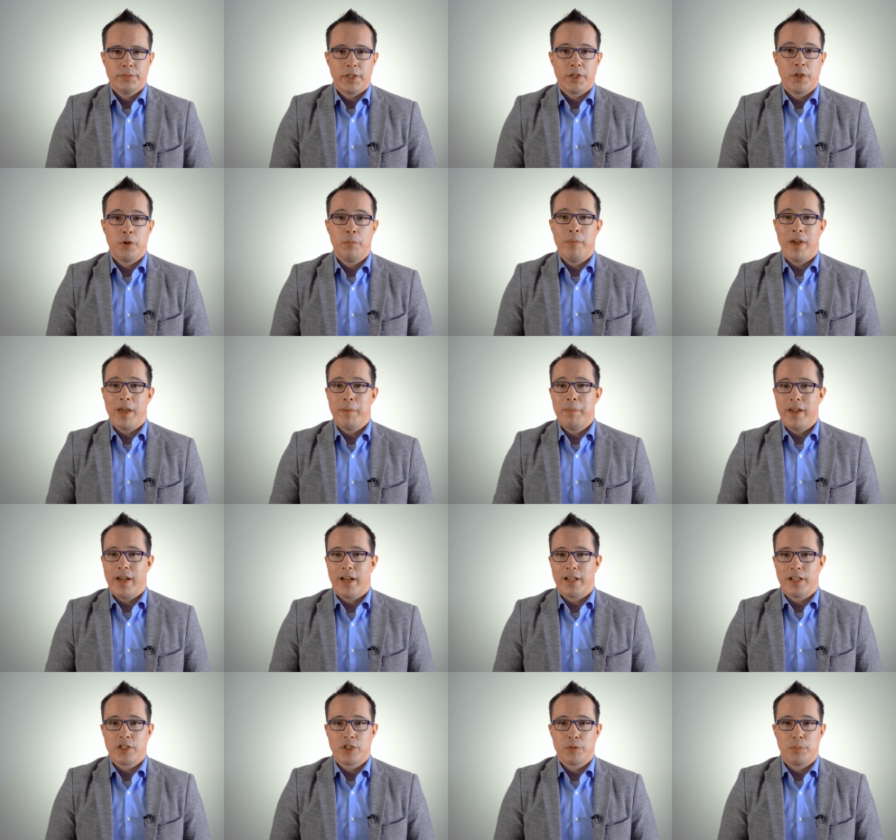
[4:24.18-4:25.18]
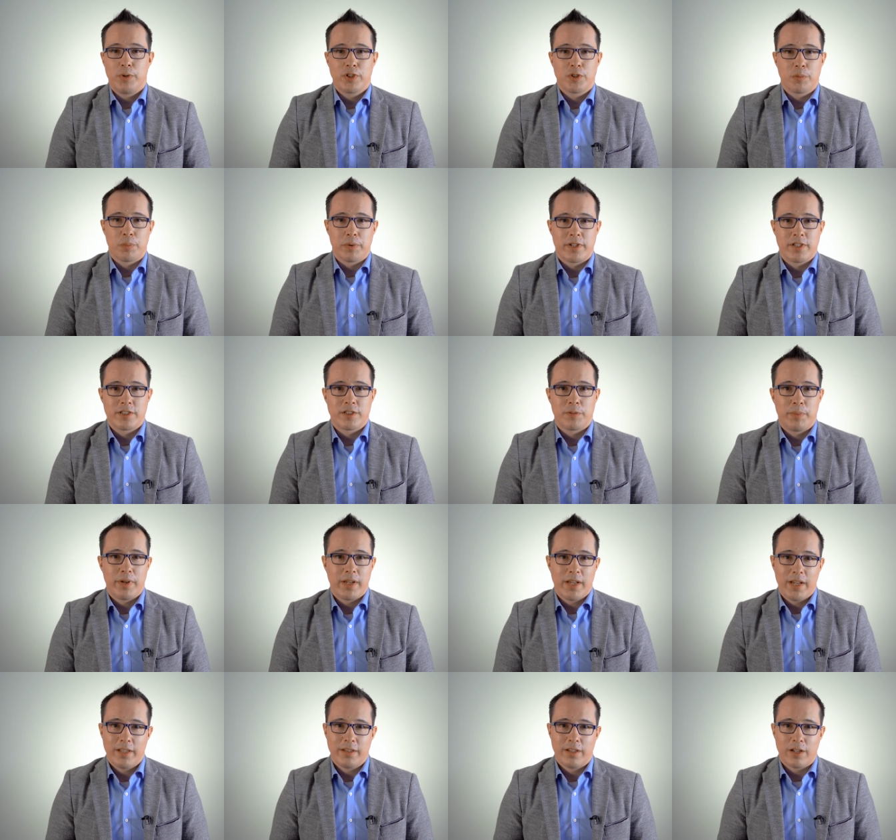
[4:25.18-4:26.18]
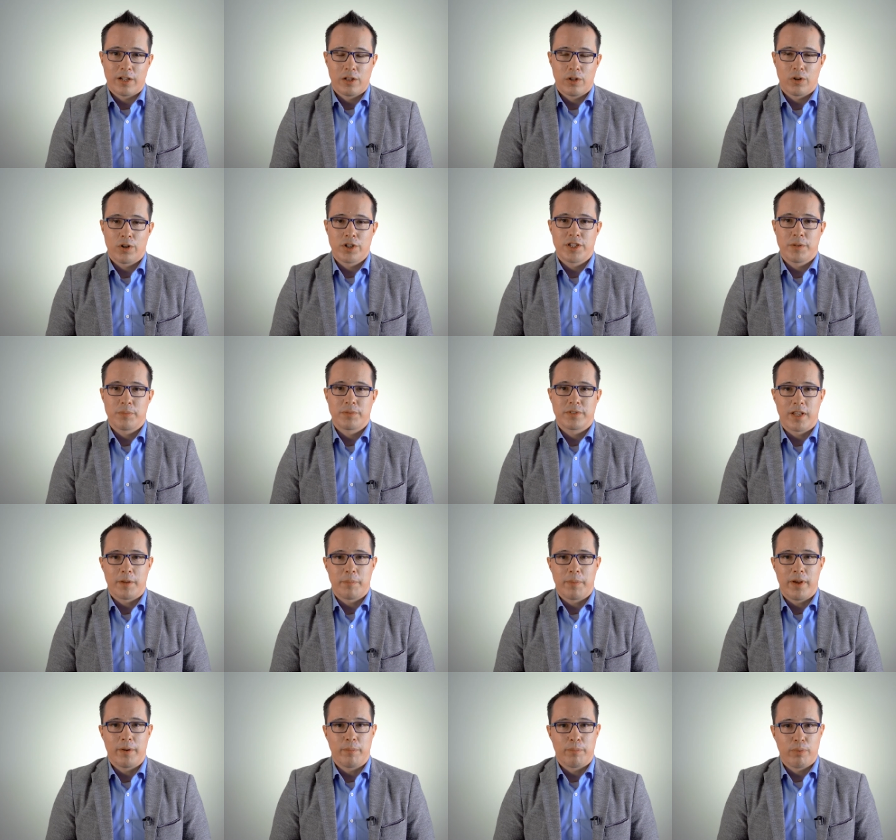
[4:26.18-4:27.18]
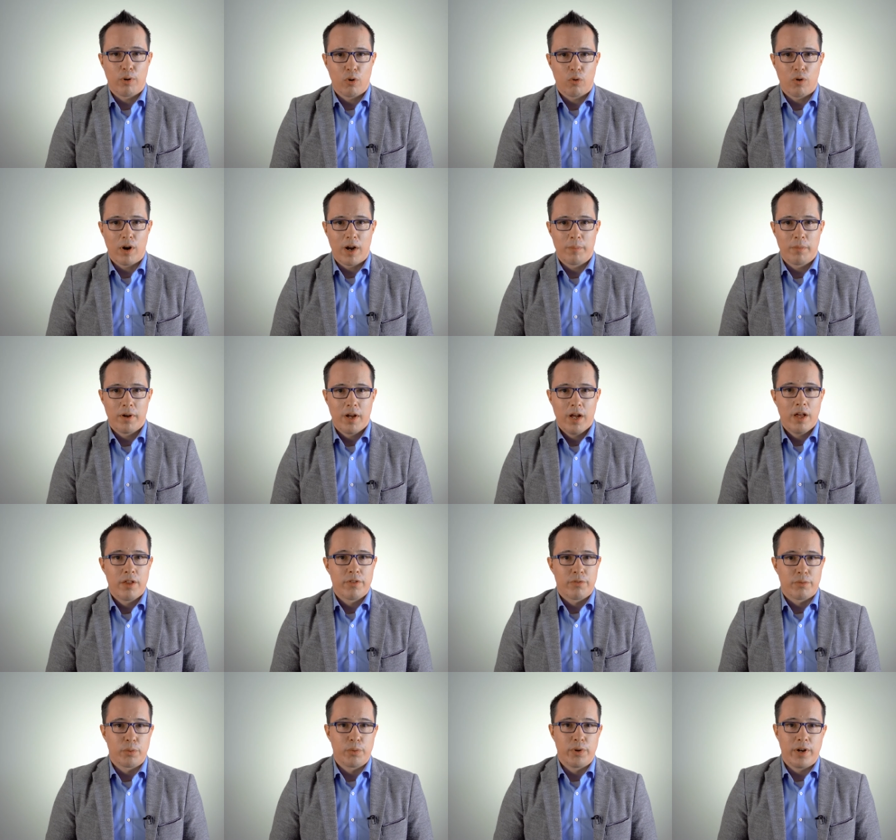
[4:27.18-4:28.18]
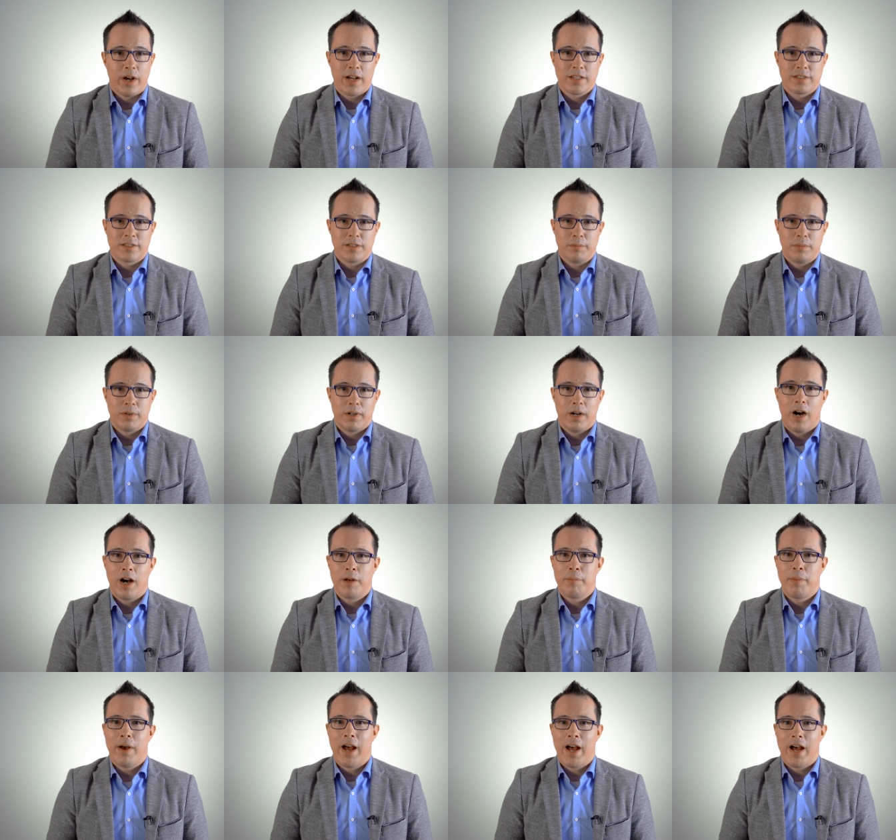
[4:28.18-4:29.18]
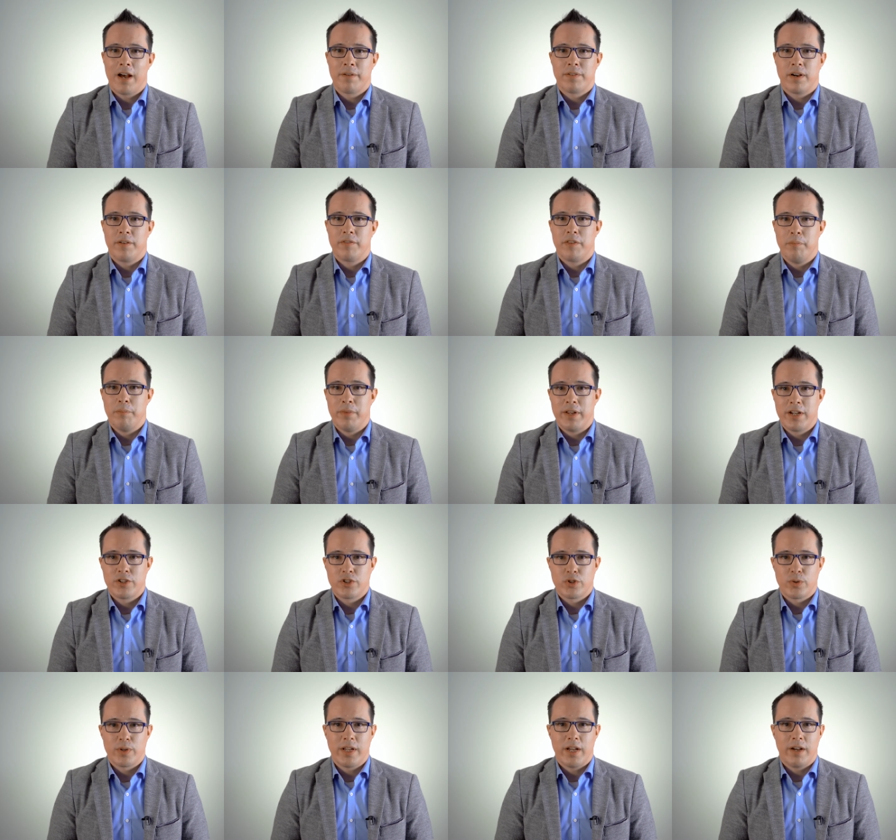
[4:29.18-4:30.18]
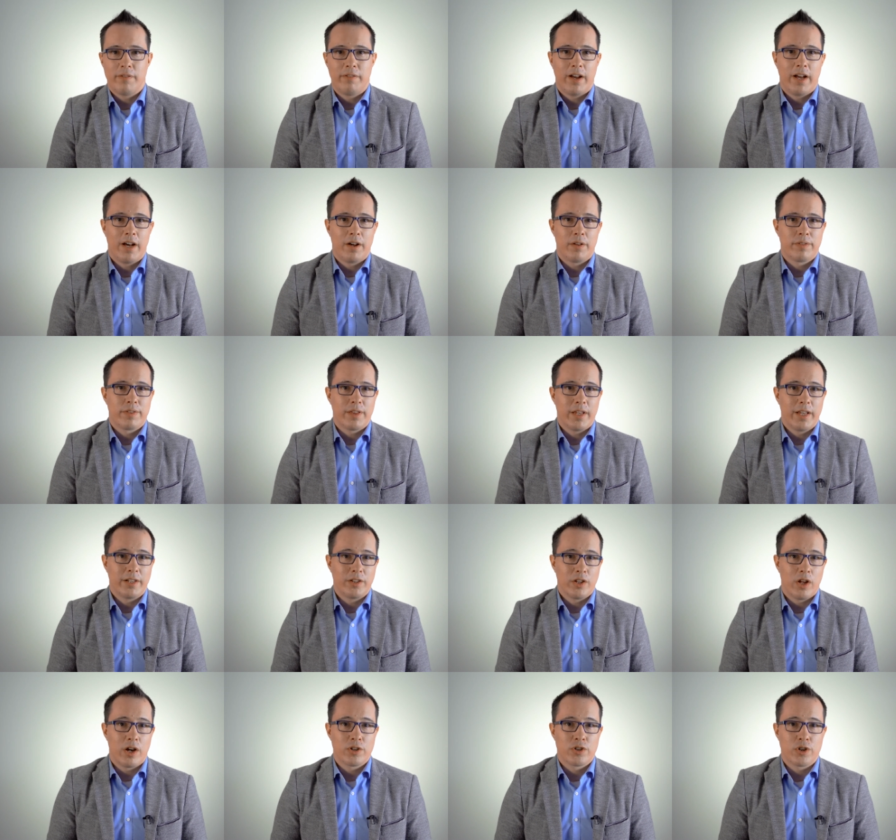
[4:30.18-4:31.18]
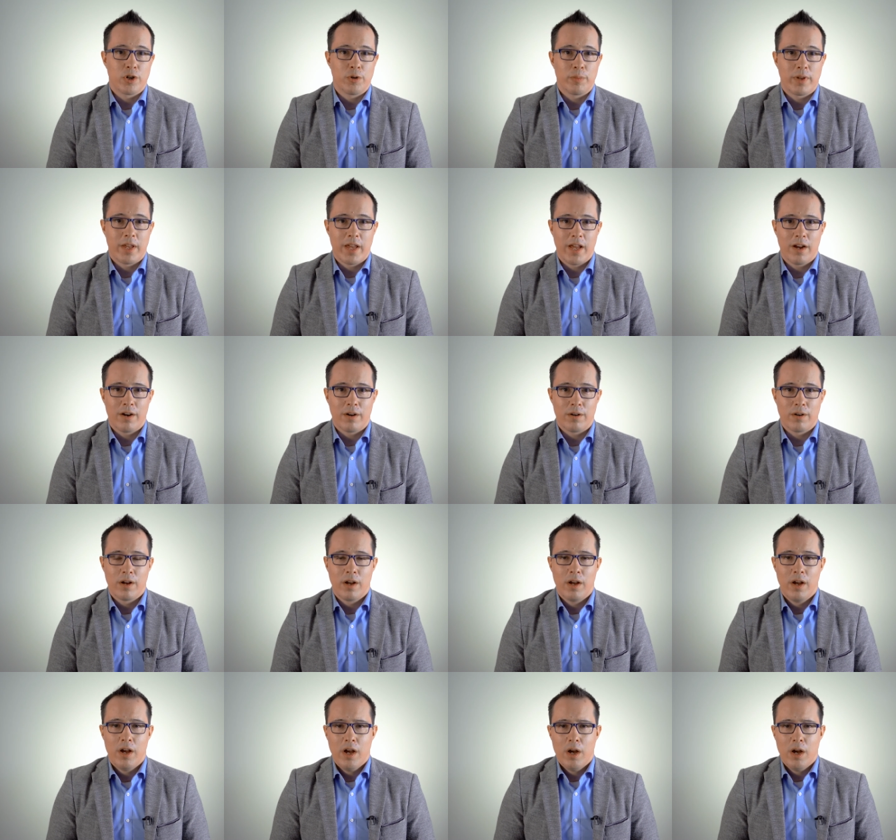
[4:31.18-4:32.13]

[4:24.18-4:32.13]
You may be eligible to participate in the clerkship stipend program through NOSM on behalf of the Ministry of Health and Long-Term Care,